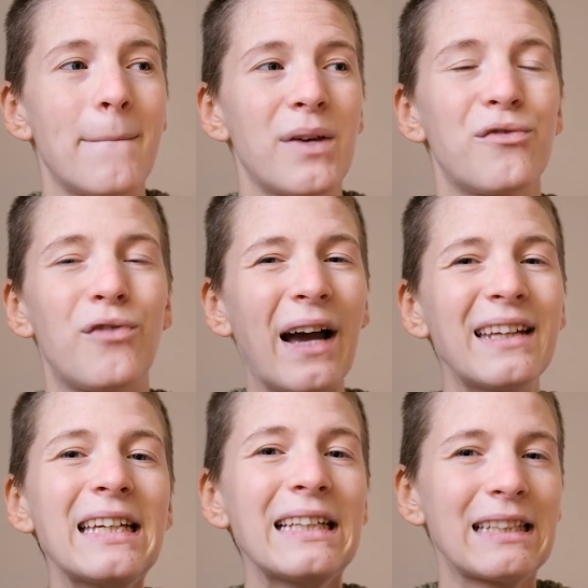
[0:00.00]

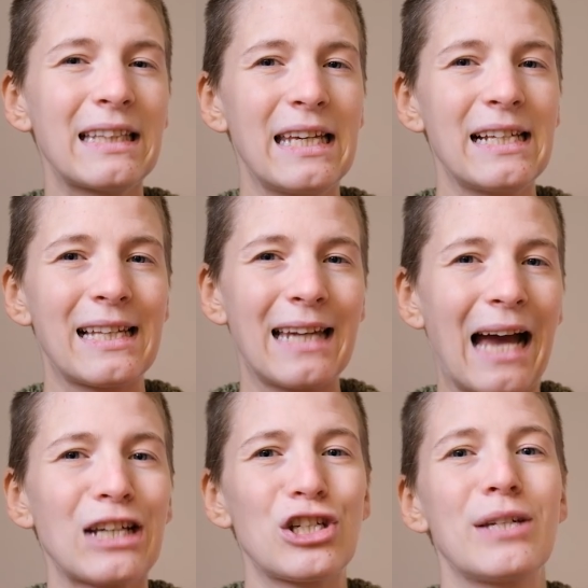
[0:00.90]
finding the things that
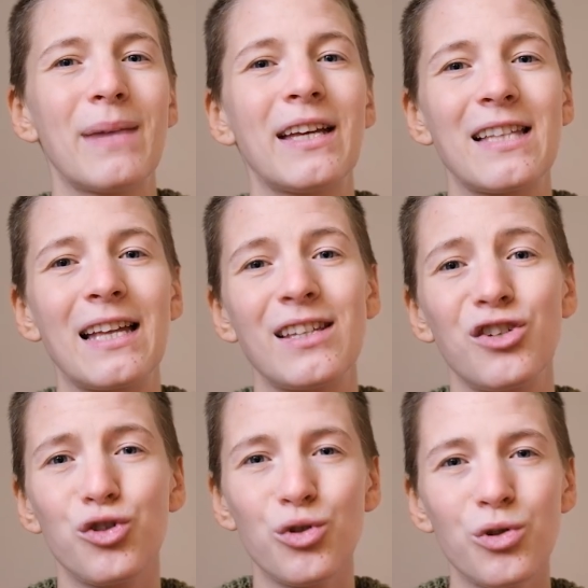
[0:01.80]
actually make sense in
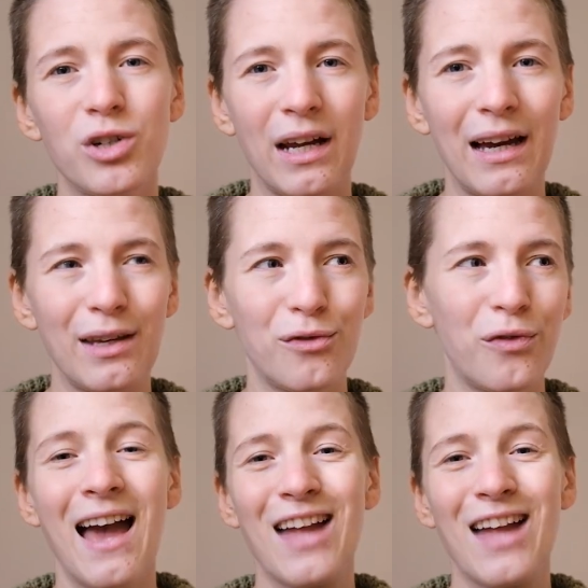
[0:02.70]
your life.